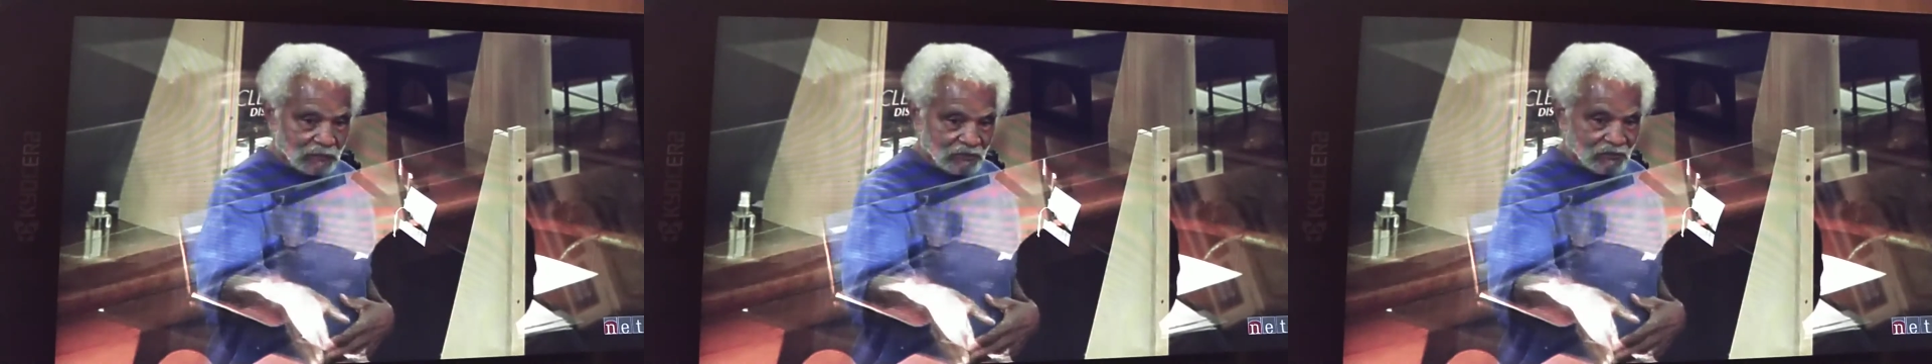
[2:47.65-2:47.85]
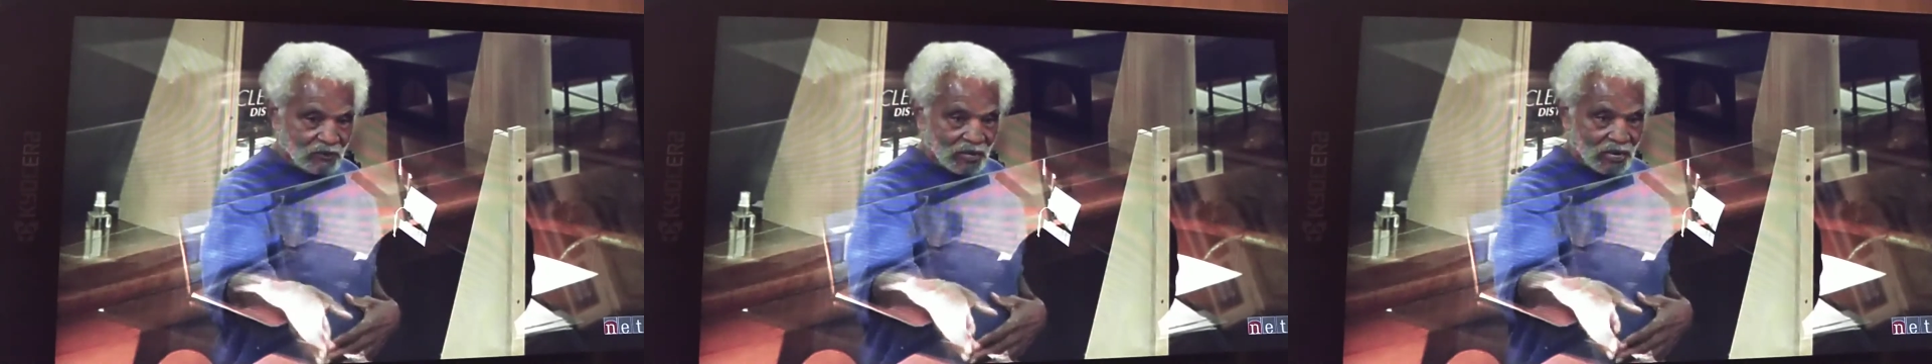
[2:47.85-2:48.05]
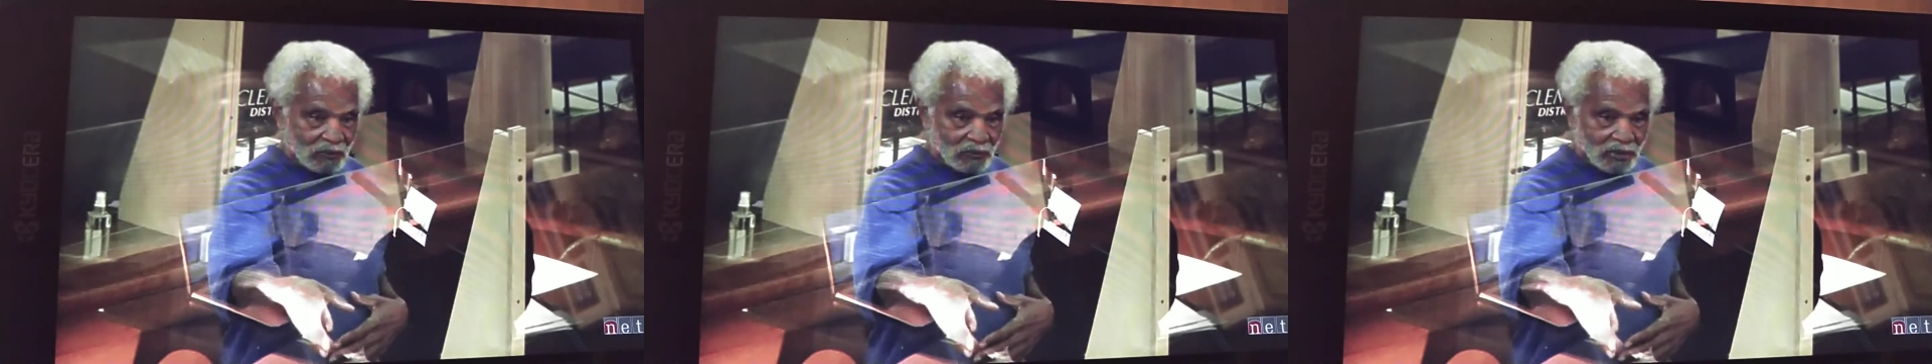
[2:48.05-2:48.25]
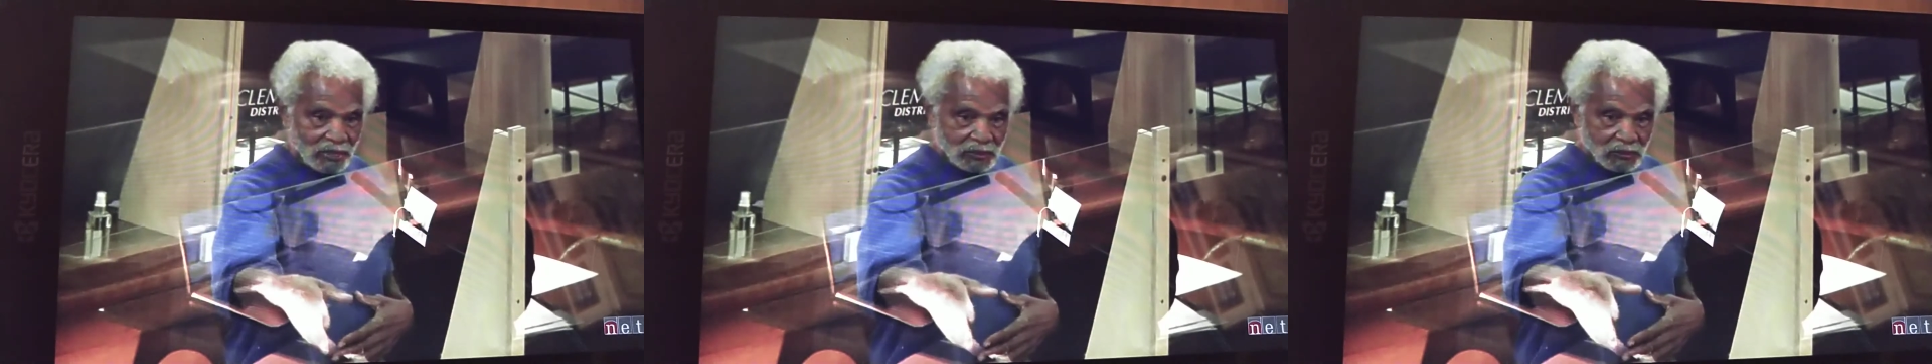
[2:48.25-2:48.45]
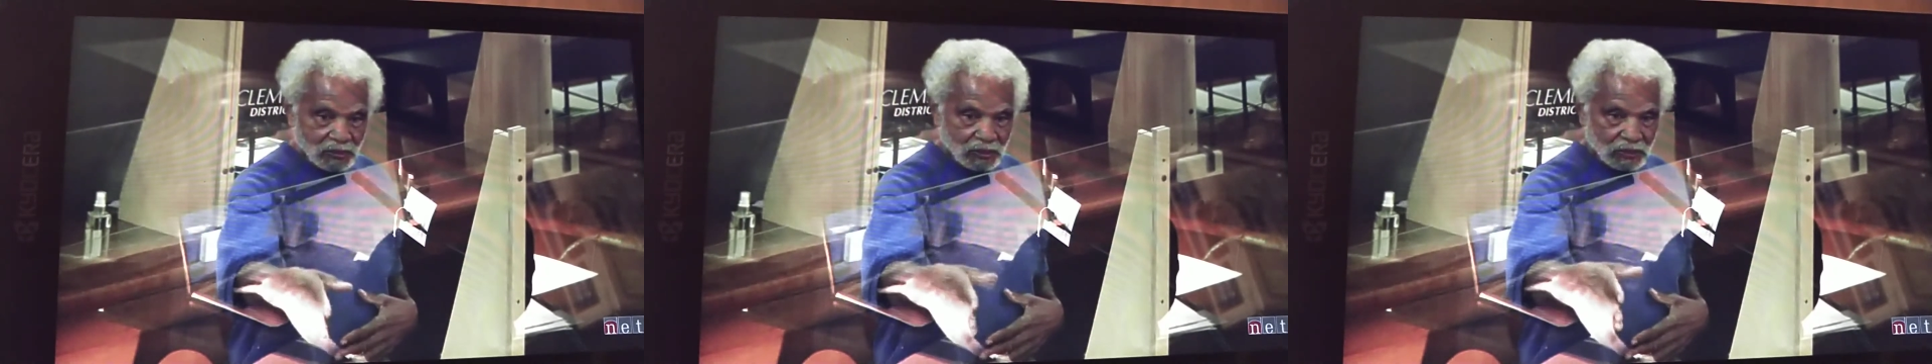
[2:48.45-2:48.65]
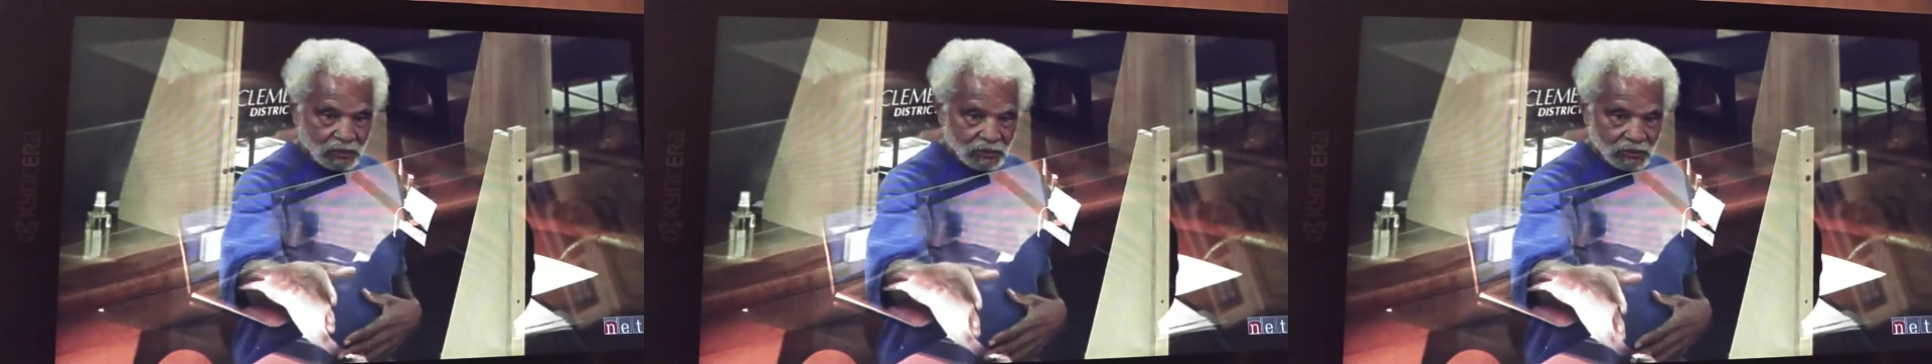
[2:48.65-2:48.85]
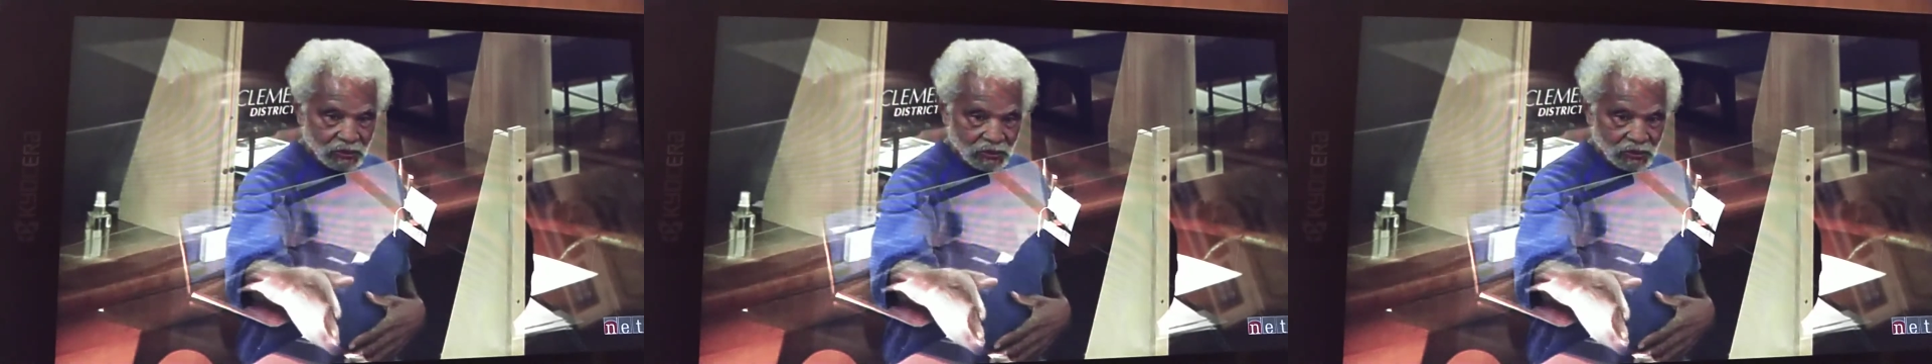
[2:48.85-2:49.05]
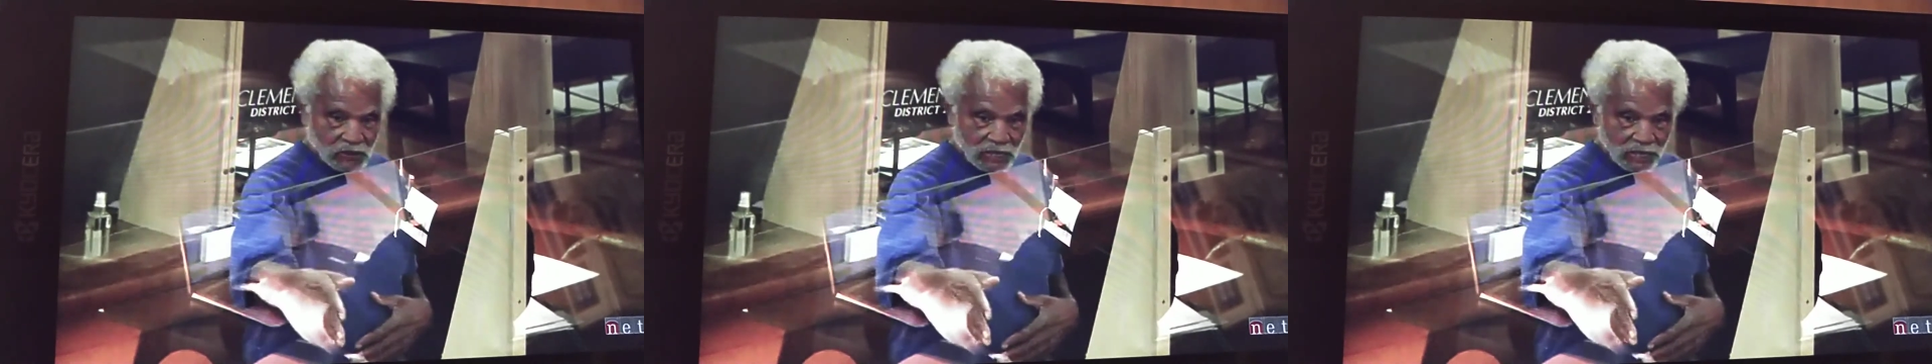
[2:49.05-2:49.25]
up and fly right,
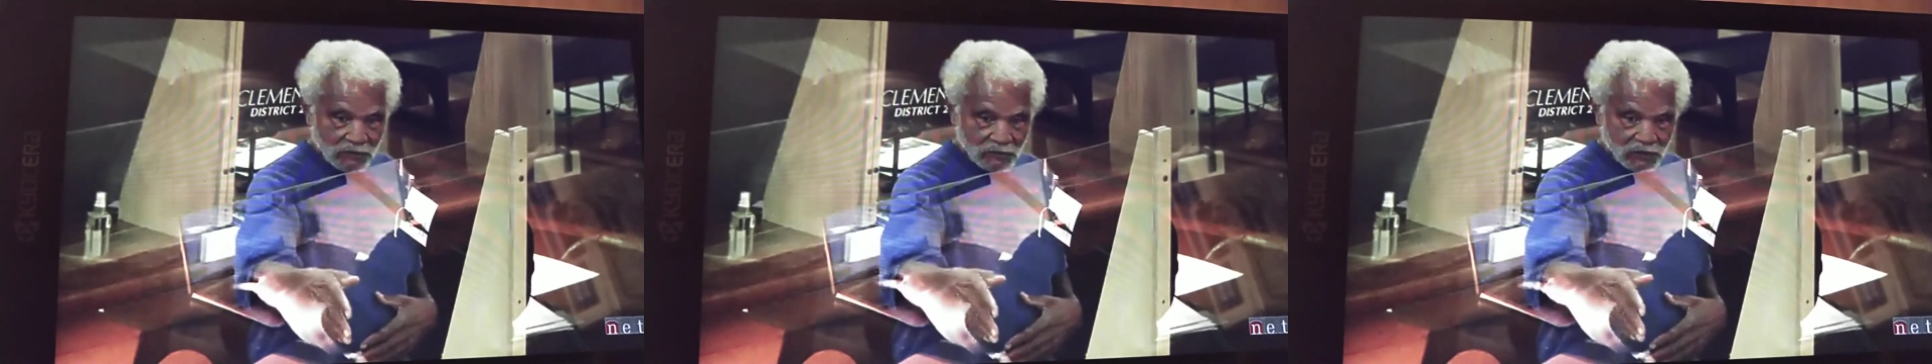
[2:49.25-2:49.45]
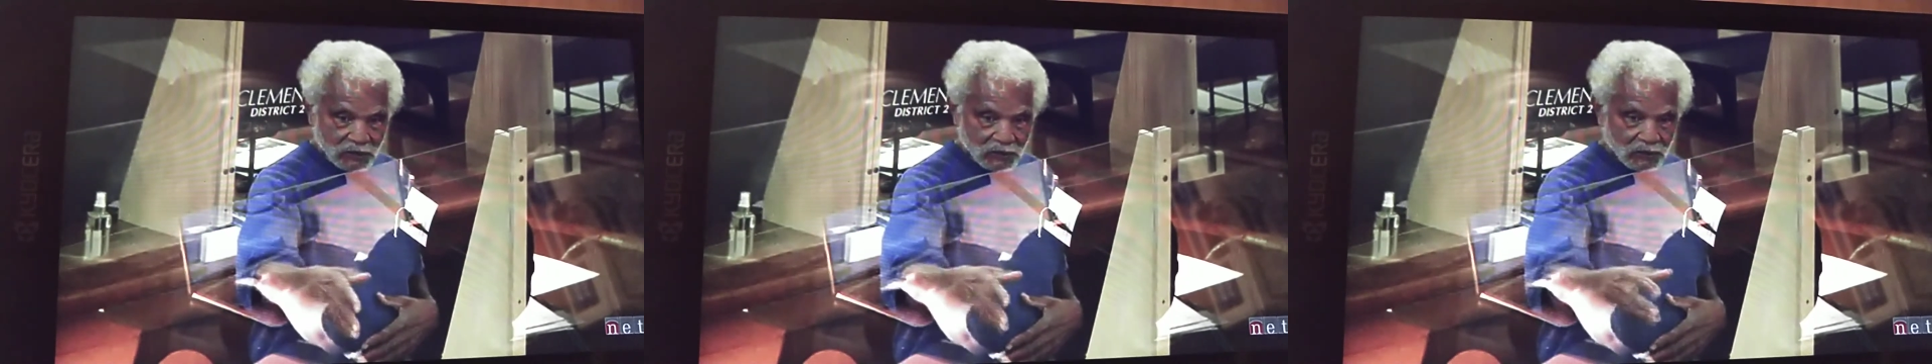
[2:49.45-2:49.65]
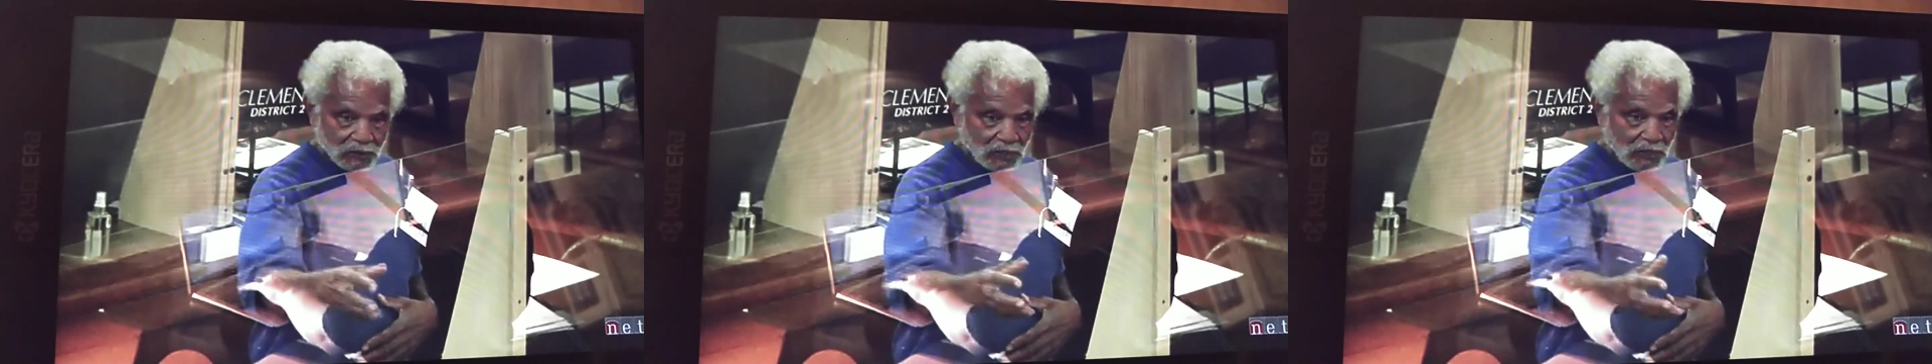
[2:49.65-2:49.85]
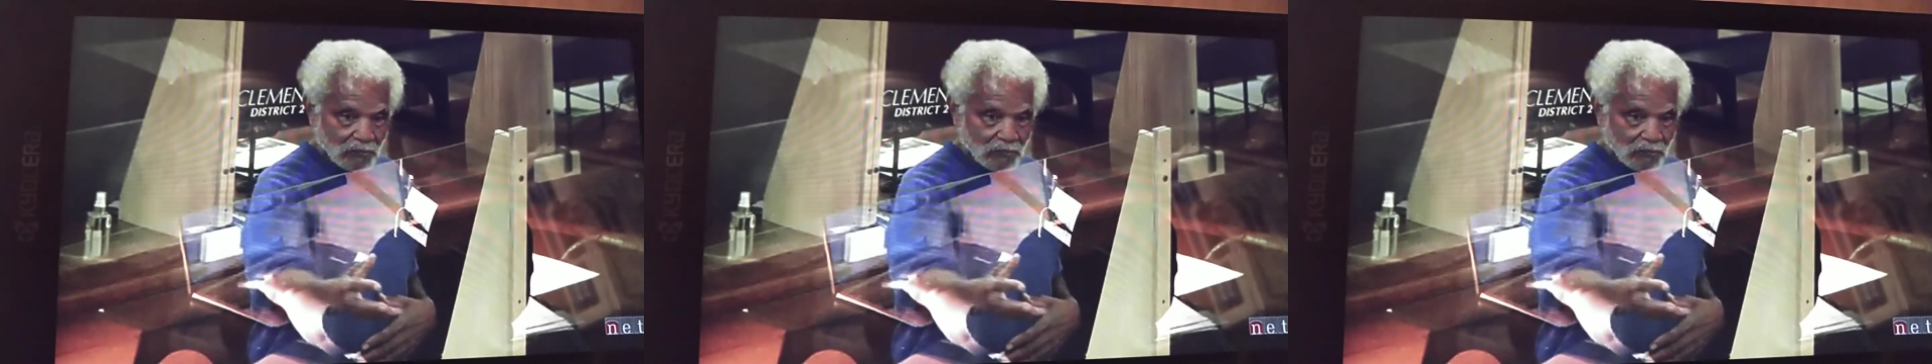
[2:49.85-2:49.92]
Senator Slama